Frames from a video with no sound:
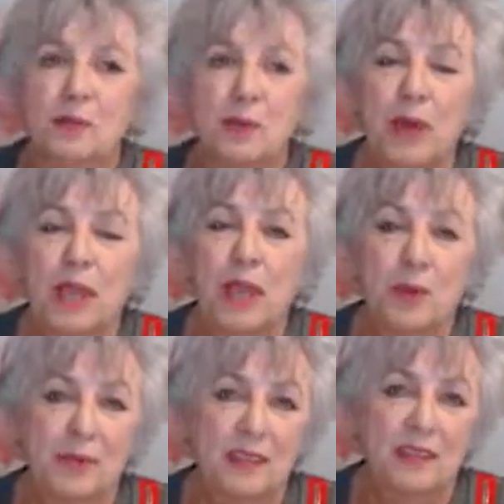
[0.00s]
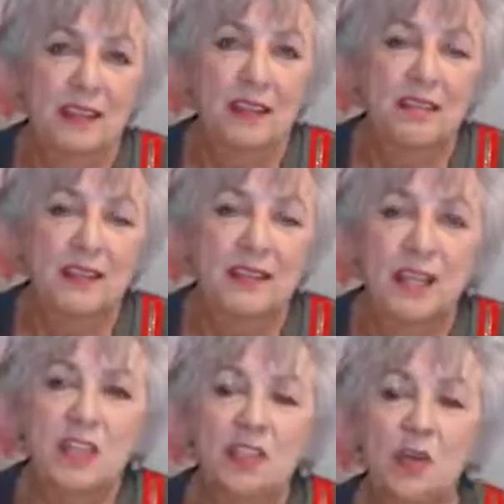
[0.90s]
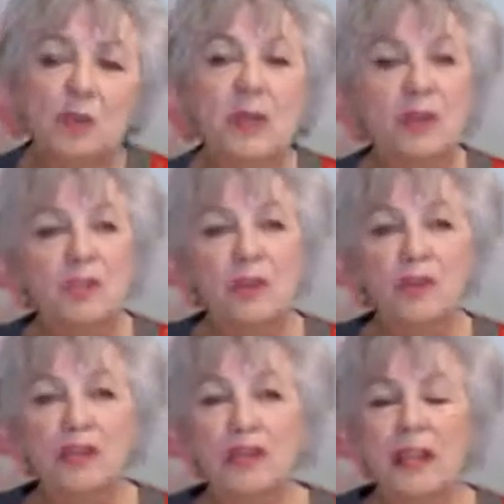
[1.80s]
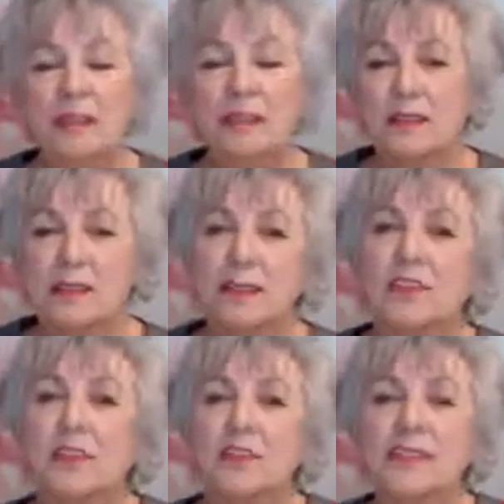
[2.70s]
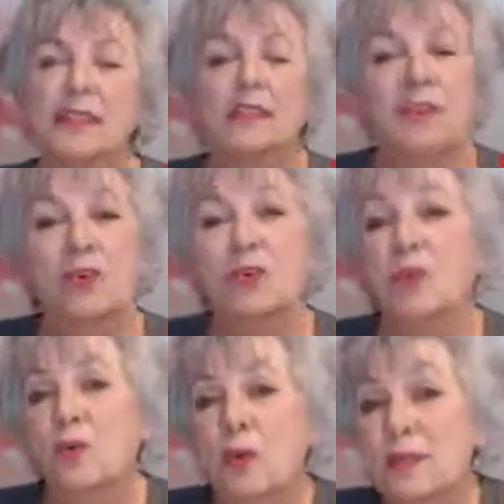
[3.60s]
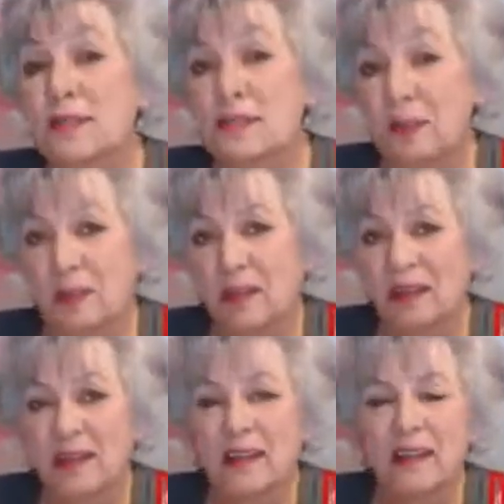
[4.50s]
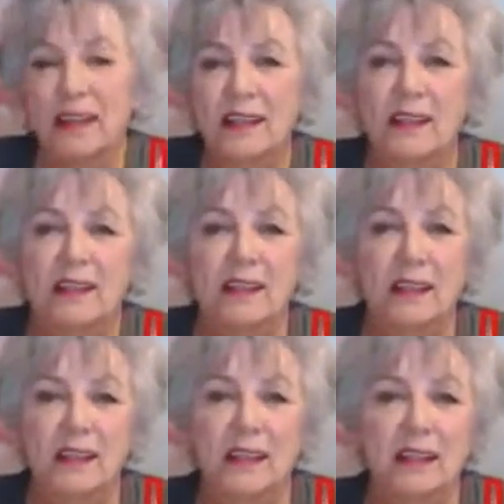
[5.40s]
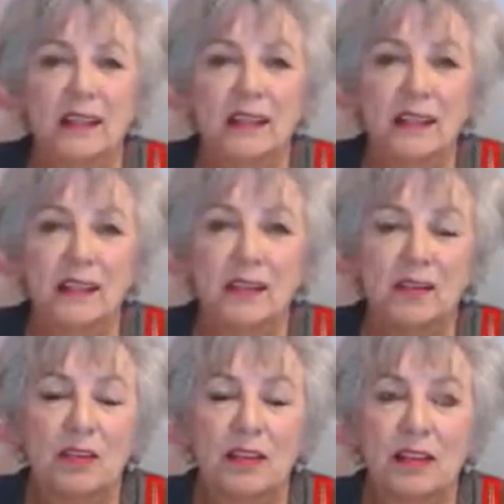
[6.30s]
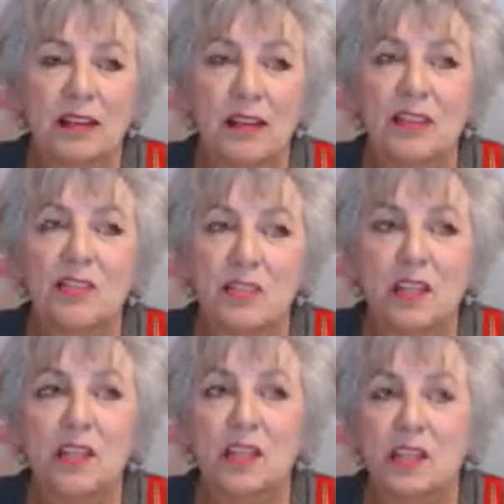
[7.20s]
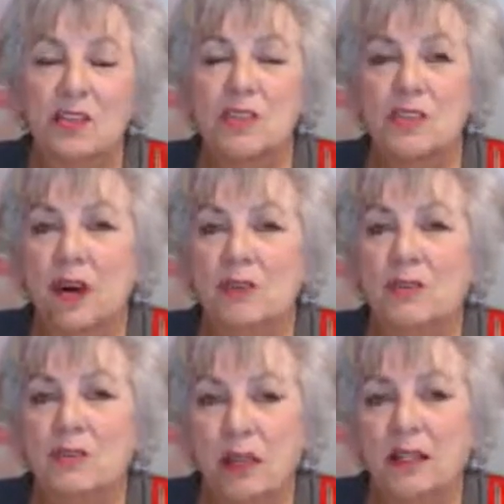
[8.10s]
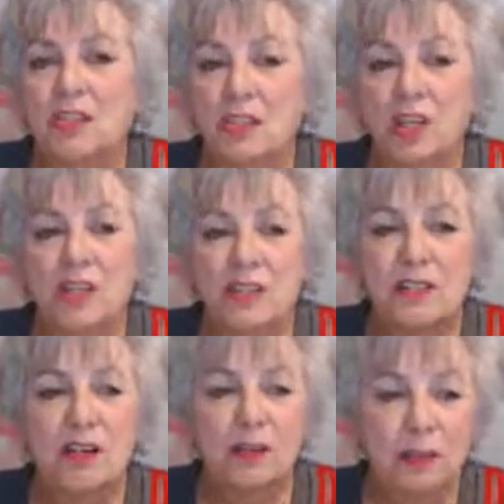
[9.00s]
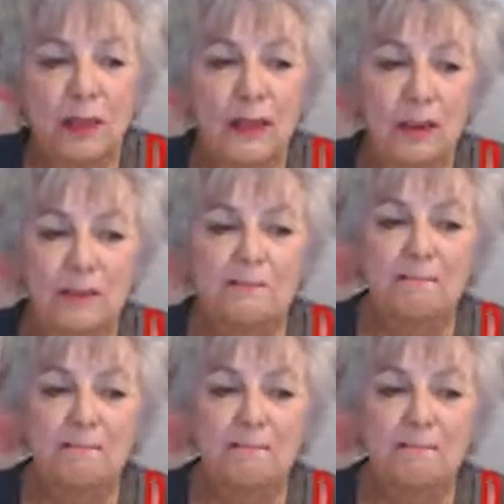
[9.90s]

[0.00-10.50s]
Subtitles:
breakups at this age group because you haven't gained the skills yet or the wisdom in understanding yourself and managing yourself better.